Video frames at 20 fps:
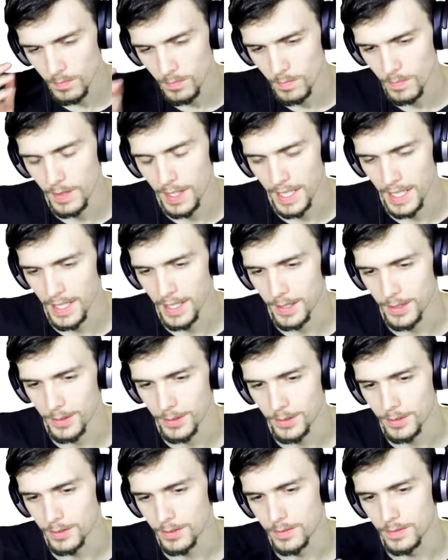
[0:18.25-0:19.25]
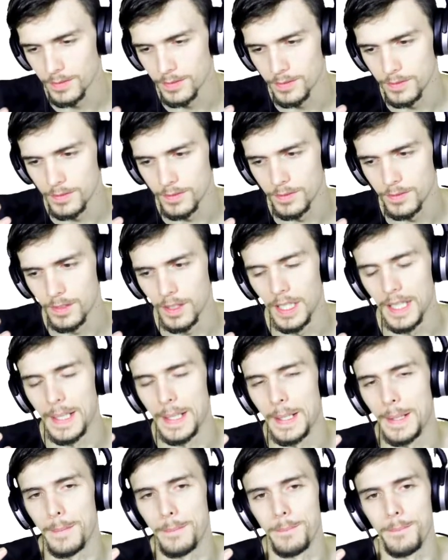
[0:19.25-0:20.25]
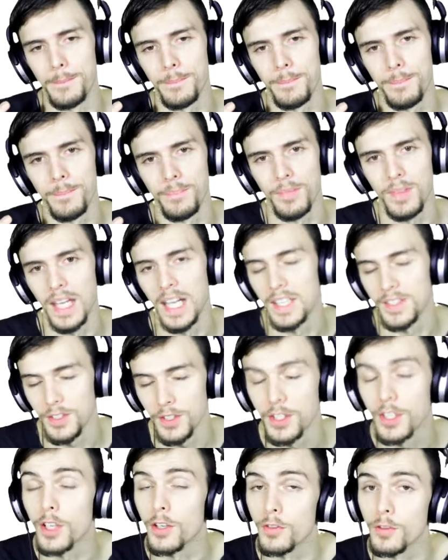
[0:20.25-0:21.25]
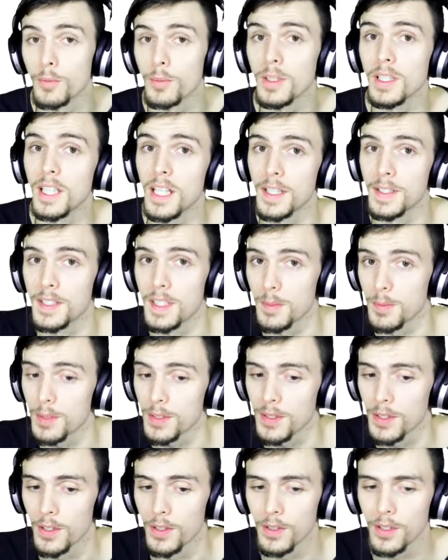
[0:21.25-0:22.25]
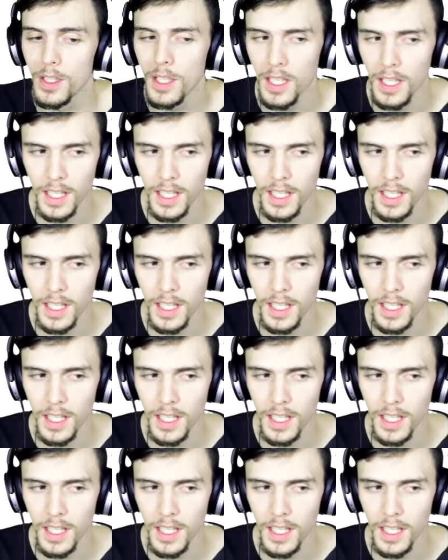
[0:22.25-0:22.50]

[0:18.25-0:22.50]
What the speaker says: Now, as you know from the last episode,